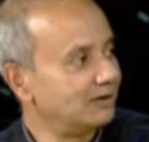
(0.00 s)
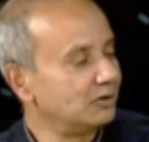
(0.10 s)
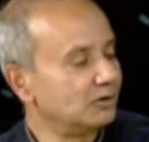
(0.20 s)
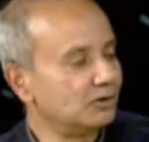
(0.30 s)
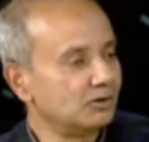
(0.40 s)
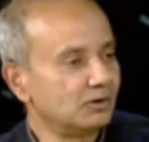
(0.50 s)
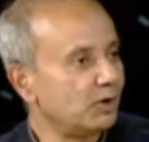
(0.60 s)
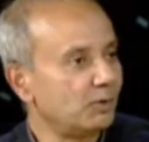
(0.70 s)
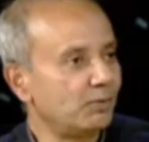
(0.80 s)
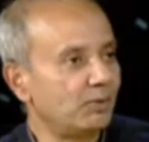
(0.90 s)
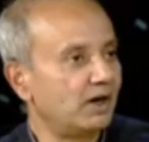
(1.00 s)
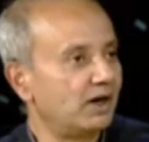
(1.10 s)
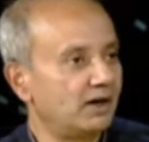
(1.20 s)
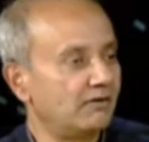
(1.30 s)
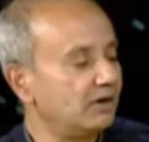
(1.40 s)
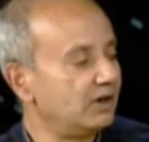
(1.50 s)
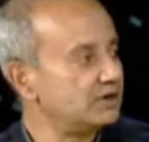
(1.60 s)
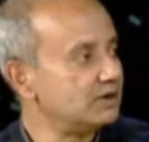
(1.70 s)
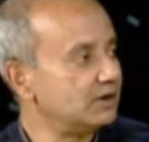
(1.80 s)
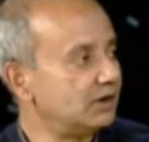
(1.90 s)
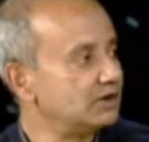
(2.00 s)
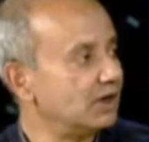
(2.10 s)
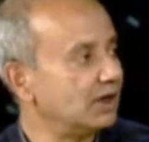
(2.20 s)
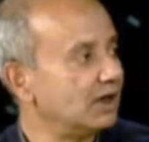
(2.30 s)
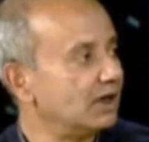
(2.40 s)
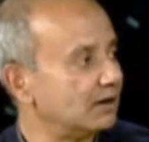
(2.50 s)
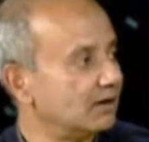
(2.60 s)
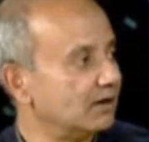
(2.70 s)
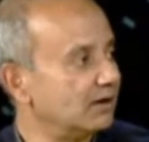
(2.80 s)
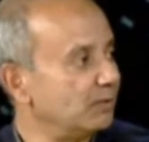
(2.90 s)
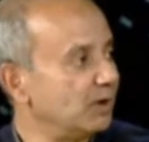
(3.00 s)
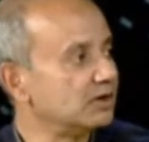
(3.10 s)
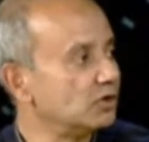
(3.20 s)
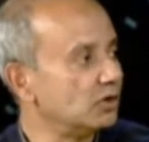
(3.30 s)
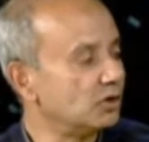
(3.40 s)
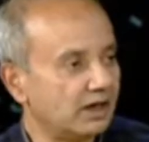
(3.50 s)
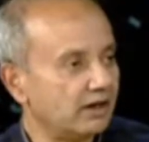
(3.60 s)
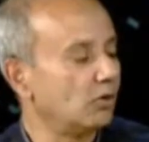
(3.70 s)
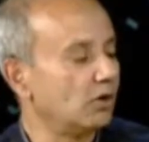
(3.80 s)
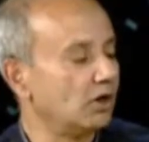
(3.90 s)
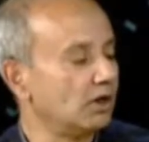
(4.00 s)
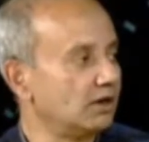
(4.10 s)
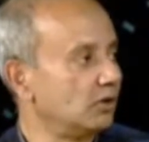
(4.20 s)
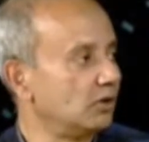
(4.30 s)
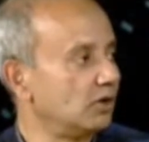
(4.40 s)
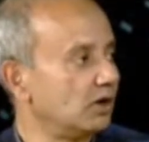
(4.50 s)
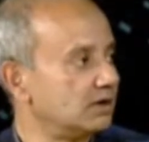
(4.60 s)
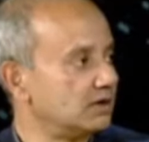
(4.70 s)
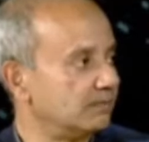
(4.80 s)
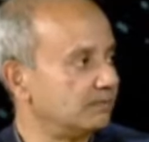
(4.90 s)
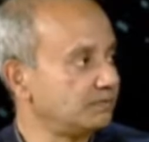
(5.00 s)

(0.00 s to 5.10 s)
to prepare every Nigerian child, make sure they have a quality education?